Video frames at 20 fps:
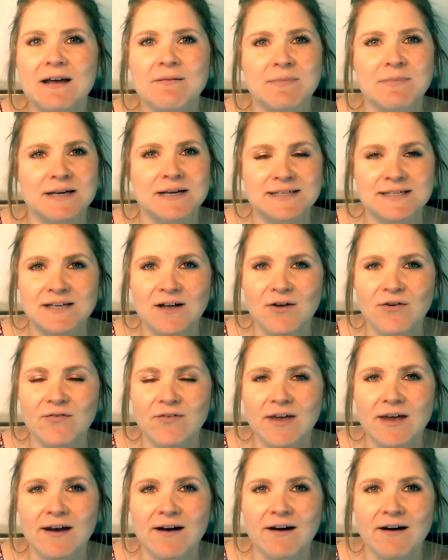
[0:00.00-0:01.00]
my
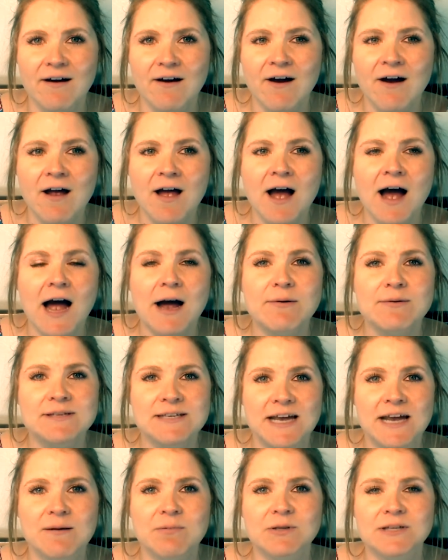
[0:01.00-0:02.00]
self-care, I was
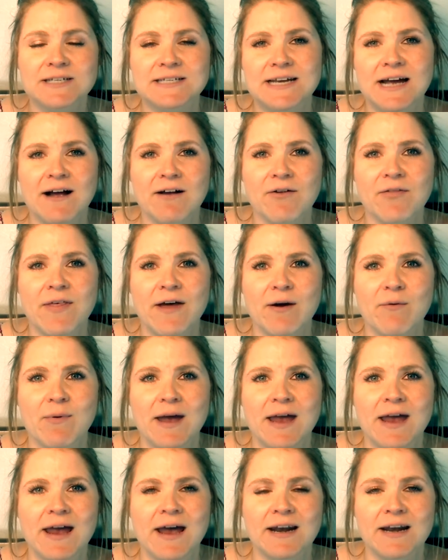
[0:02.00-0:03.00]
able to tackle that
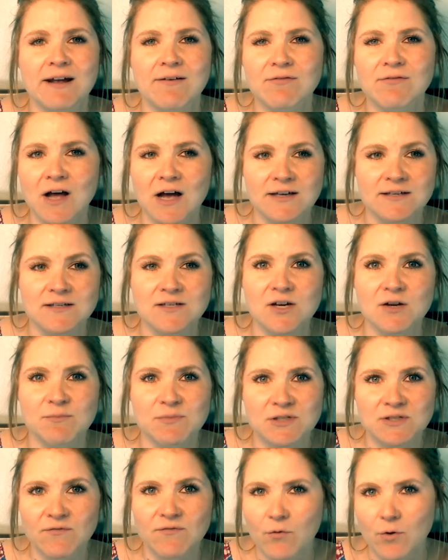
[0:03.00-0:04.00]
weight, and I've lost
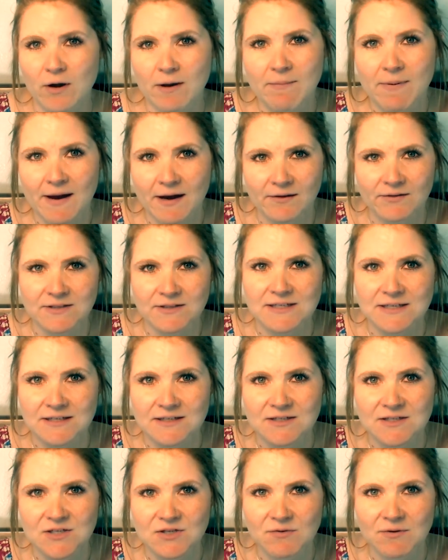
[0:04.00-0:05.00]
almost 40 pounds
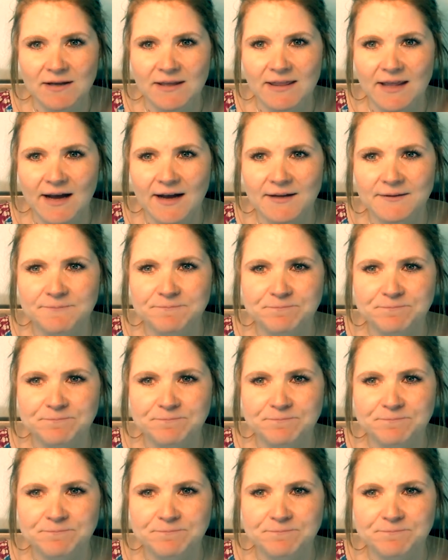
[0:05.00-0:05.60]
since doing that.